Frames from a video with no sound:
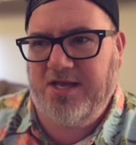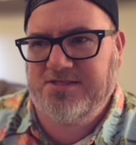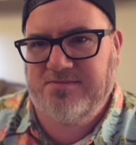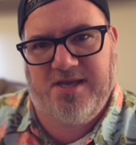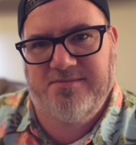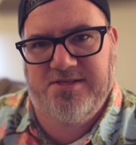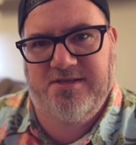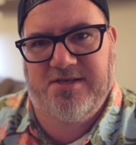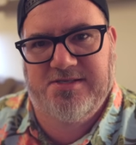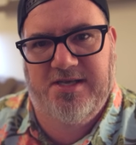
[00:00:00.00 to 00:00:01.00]
Sometimes in the
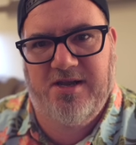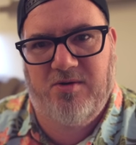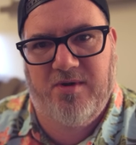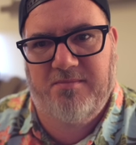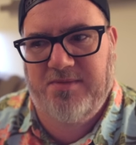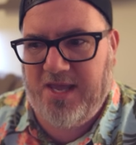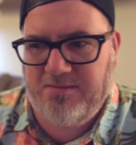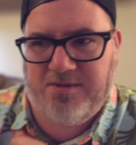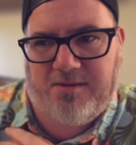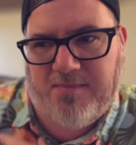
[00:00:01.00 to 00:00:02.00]
casino when I'm
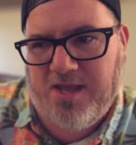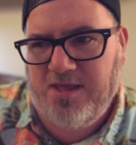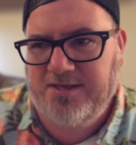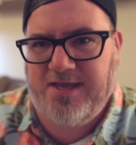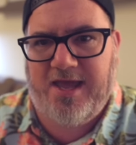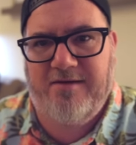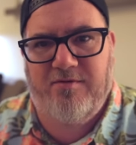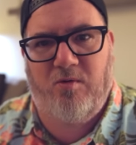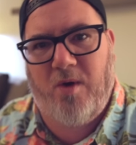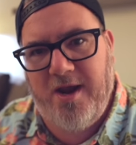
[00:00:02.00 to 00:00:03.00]
gambling, I might like to have
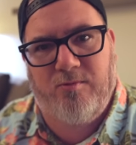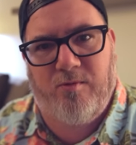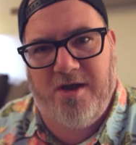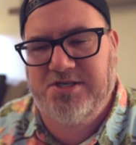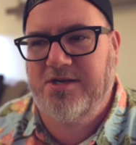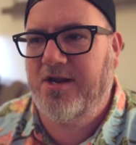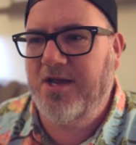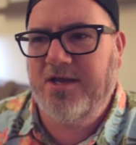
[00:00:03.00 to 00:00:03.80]
a White Russian.